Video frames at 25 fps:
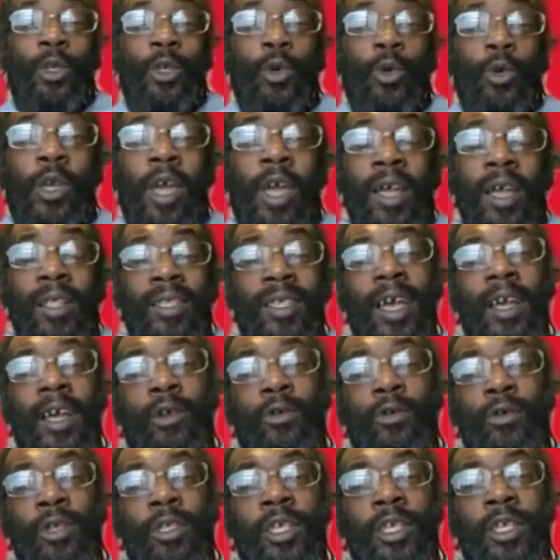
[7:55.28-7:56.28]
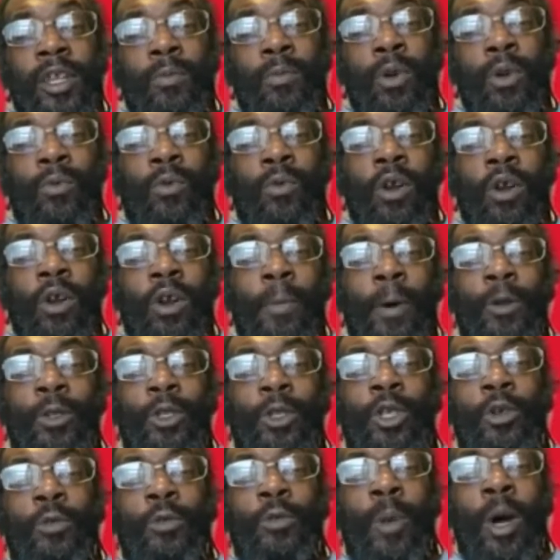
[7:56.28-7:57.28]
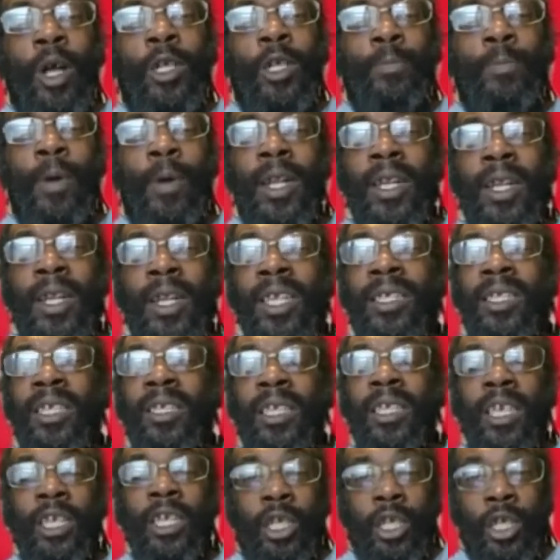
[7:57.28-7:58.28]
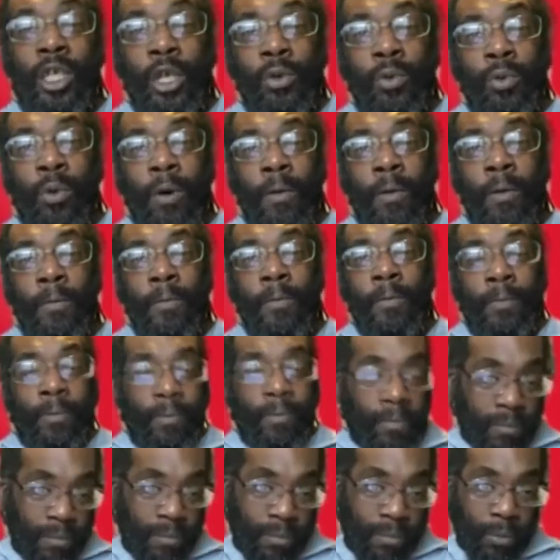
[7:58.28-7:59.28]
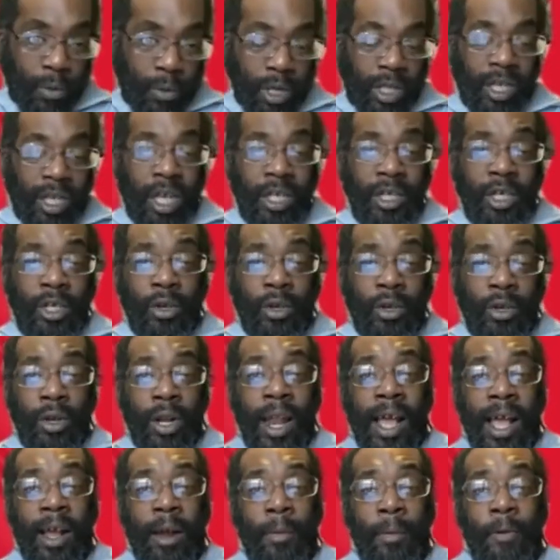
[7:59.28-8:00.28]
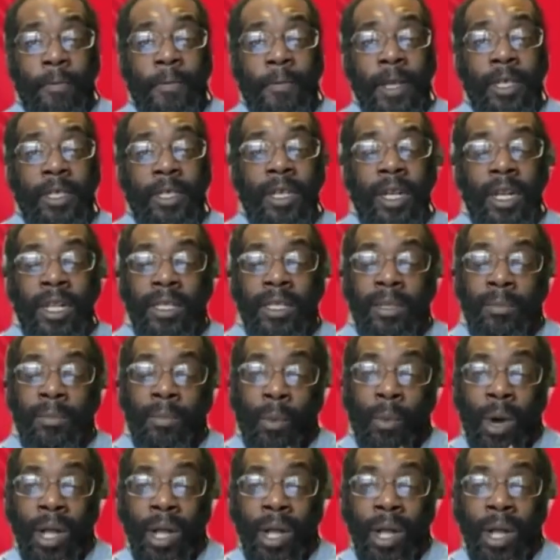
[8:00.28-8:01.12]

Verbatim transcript: too cantankerous. You didn't want to rock the boat too much. But this this issue of what you're touching on, a lack of professionalism, I